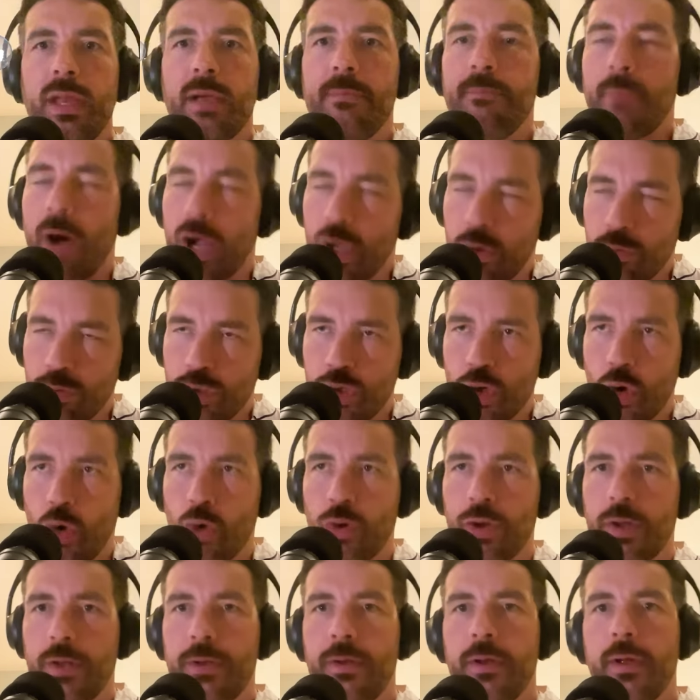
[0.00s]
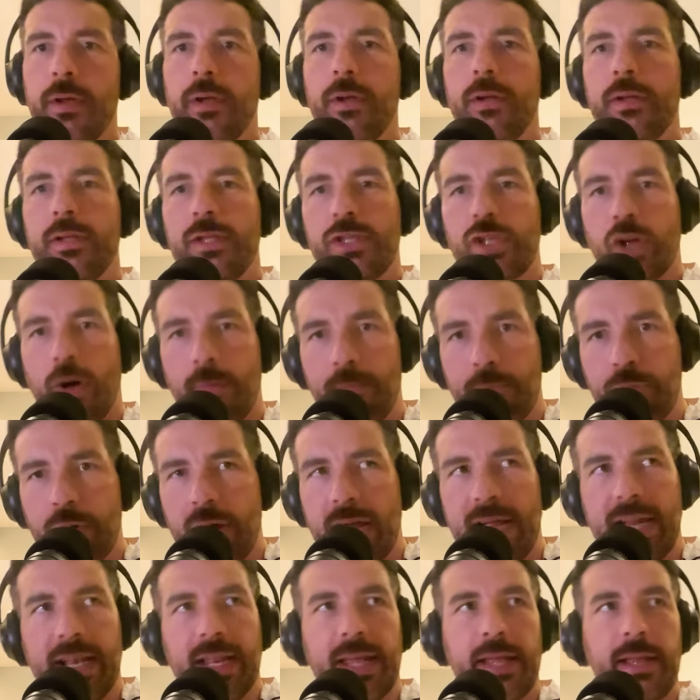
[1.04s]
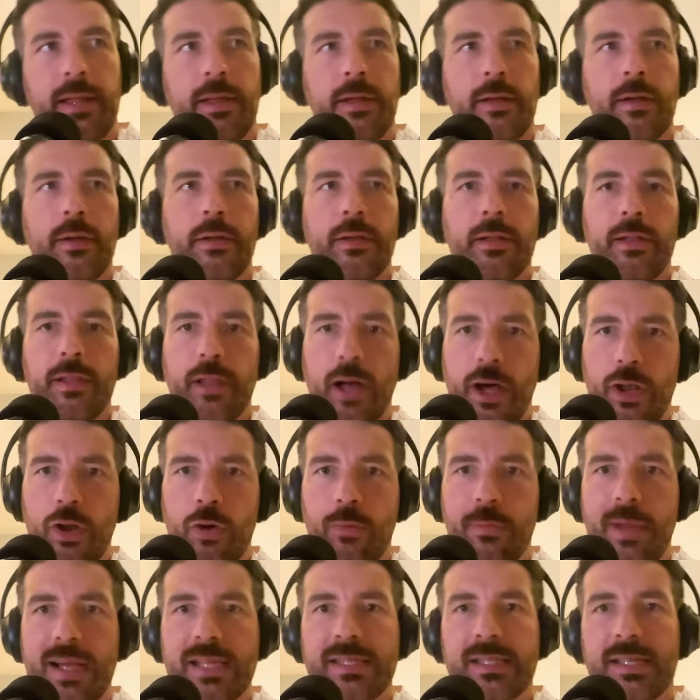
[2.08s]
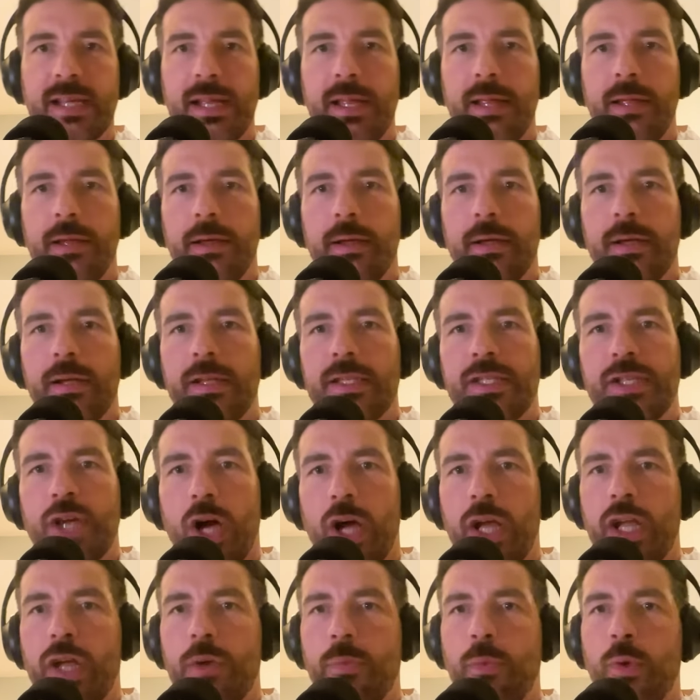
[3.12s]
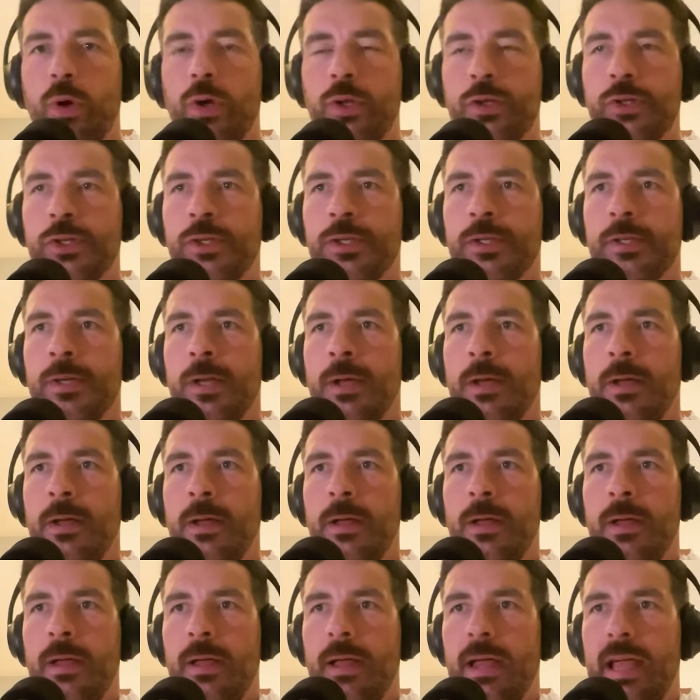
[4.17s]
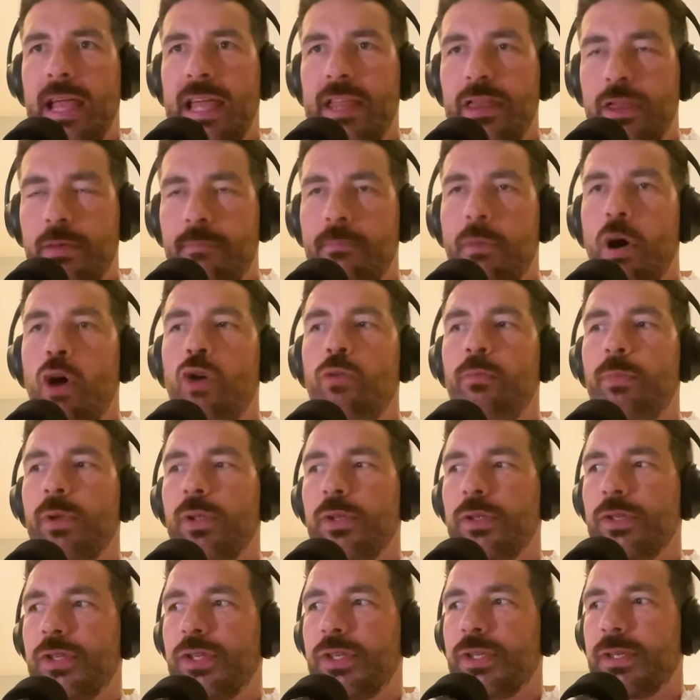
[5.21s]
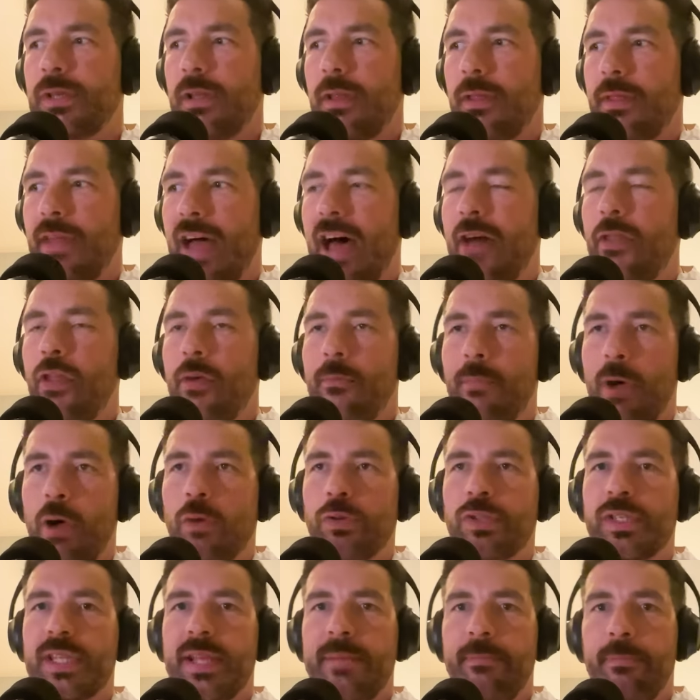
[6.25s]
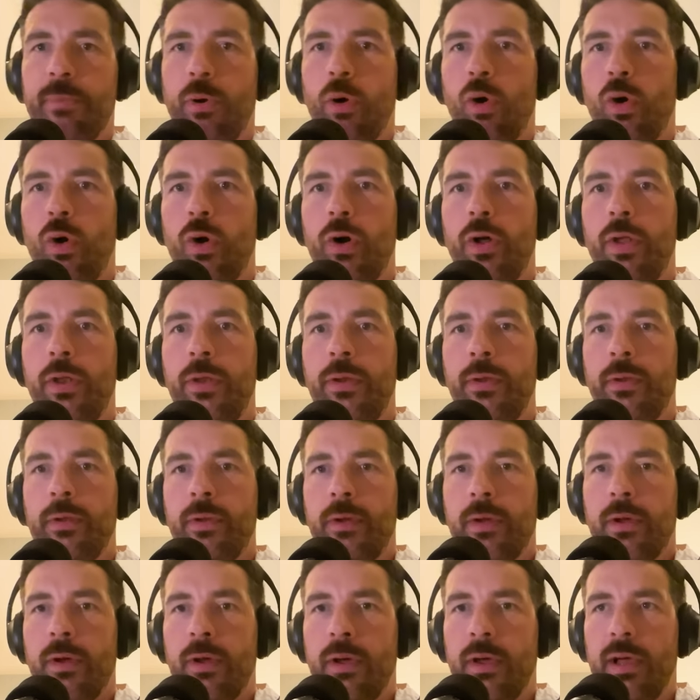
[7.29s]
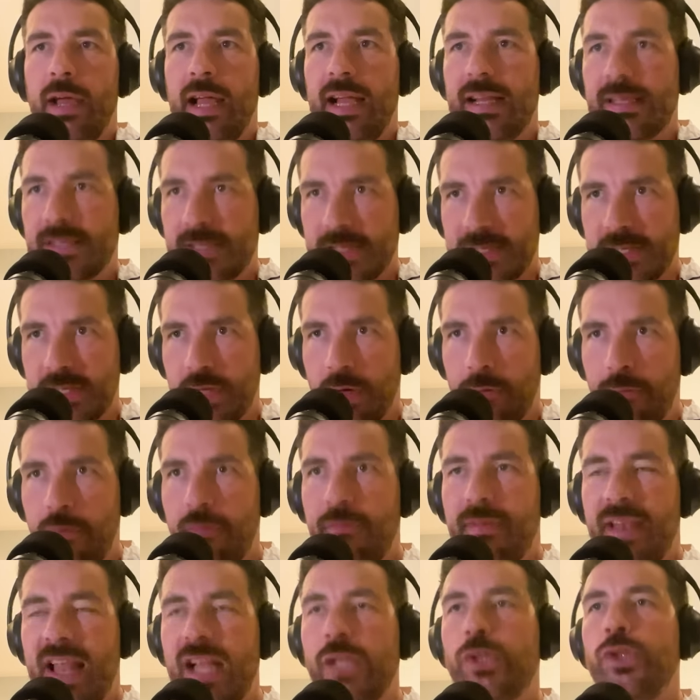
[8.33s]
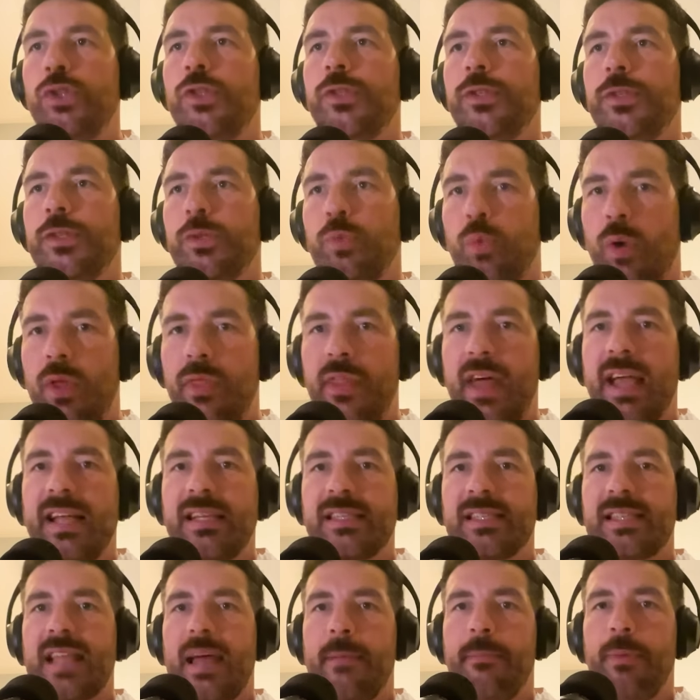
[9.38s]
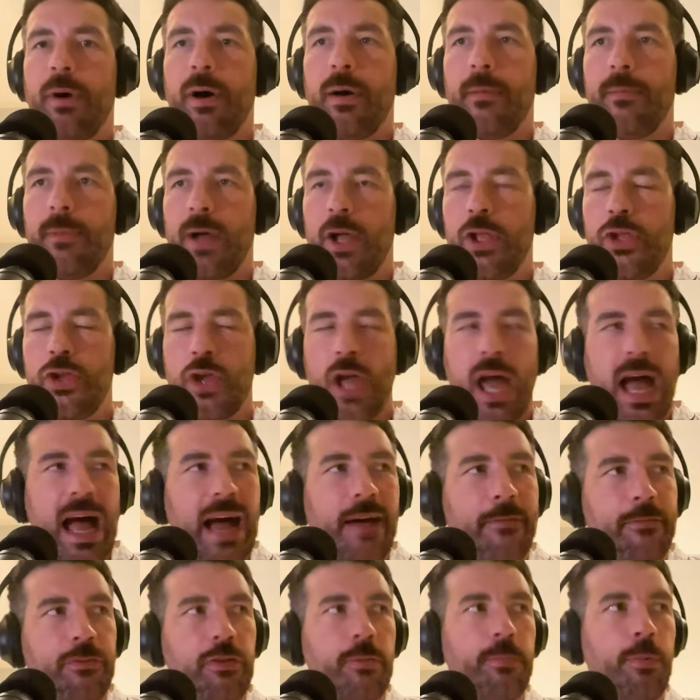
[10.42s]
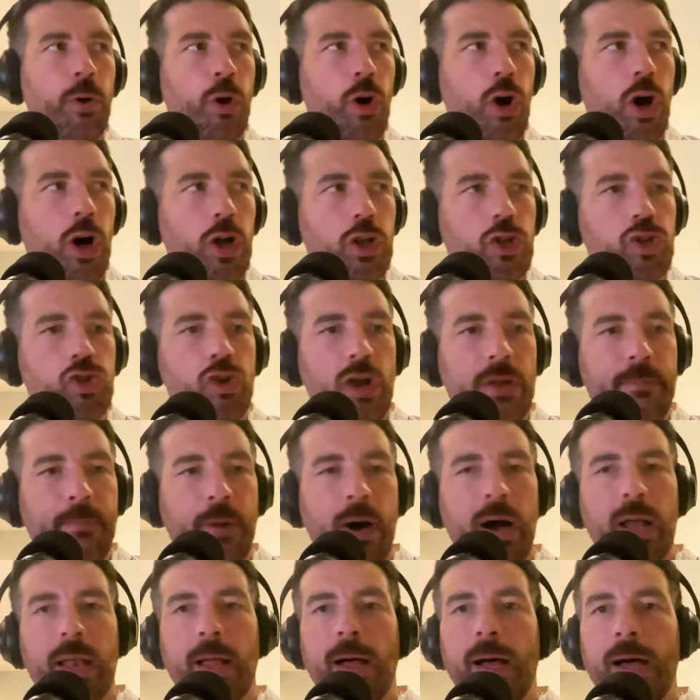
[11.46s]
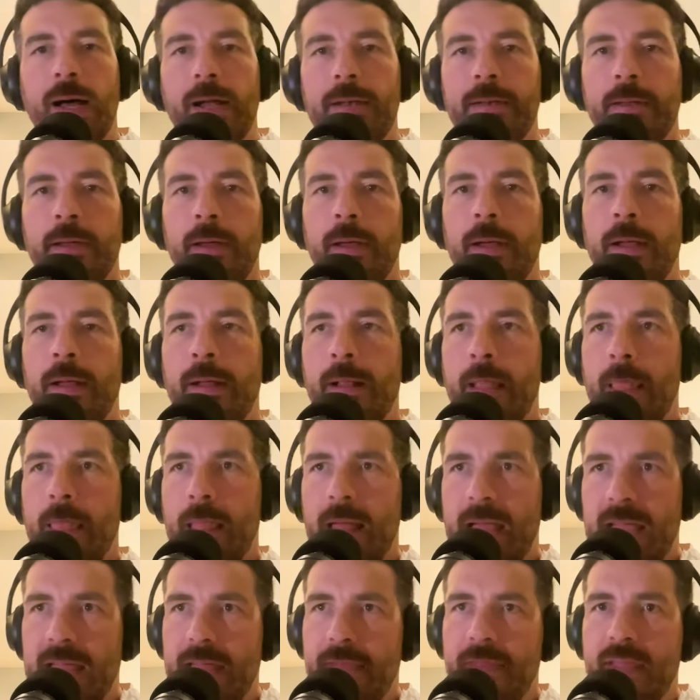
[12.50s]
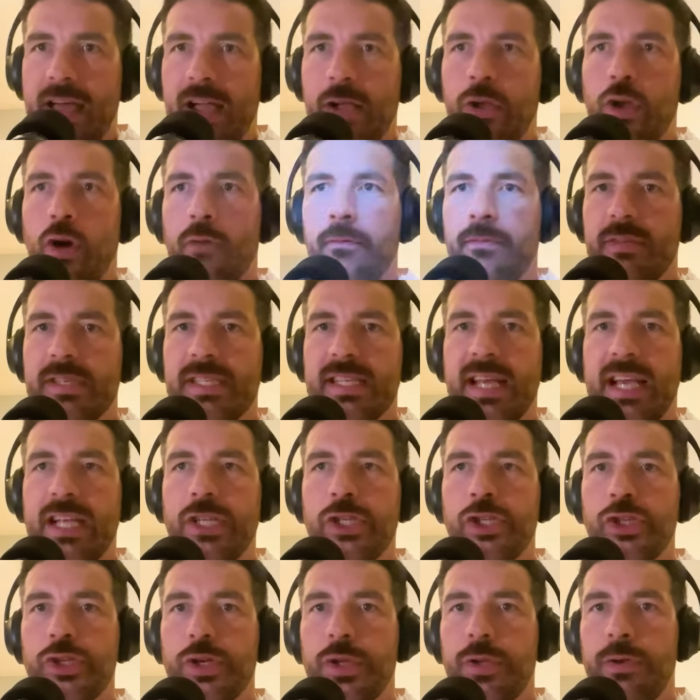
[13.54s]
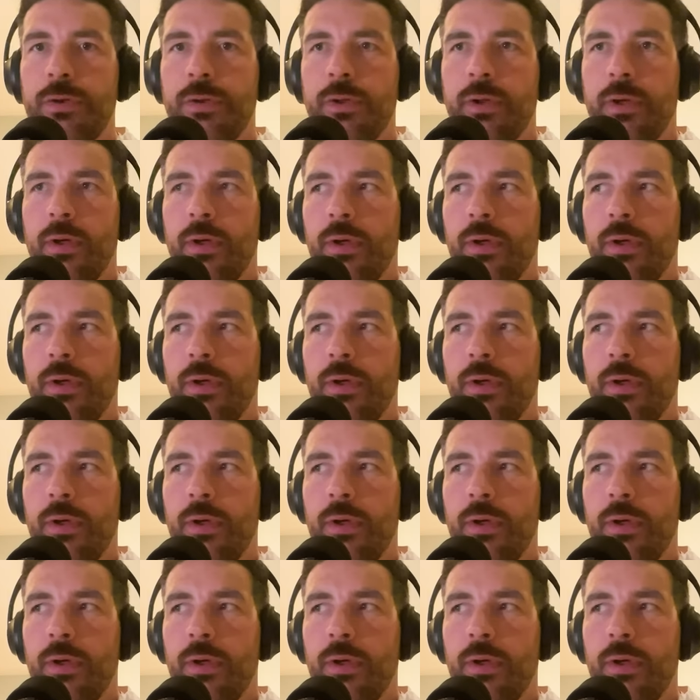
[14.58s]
Michael Jordan, Tom Brady, Lionel Messi, Tiger Woods. In the moments that are the most important, it's the stuff of legends when they step up. And you have to put Andre Pollard in that conversation